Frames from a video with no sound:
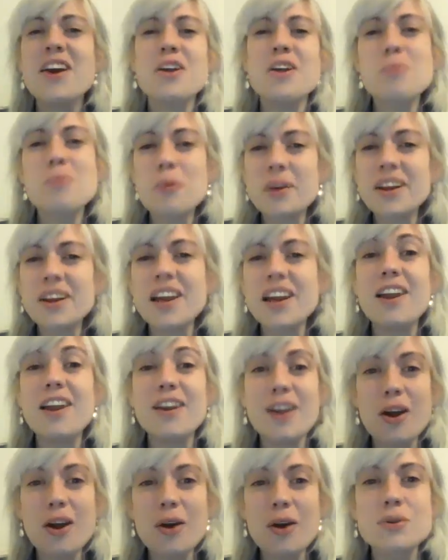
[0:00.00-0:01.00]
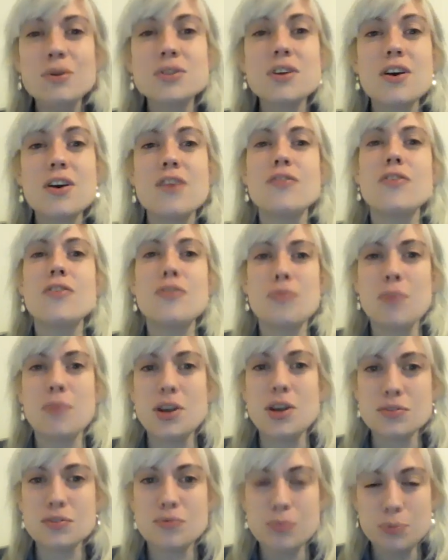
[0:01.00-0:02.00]
You probably get loads of
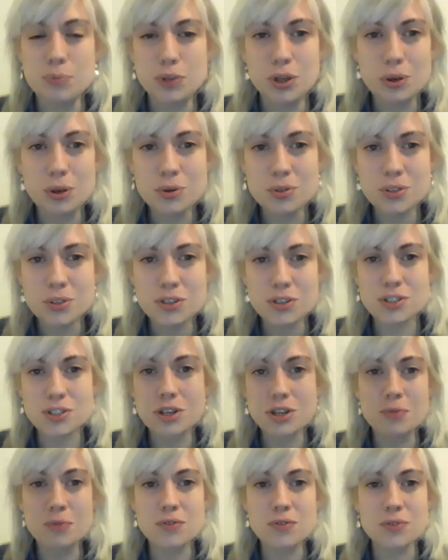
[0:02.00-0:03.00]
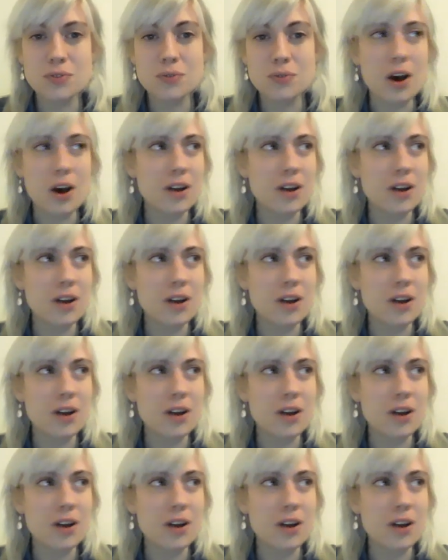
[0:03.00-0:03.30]
information from users in terms of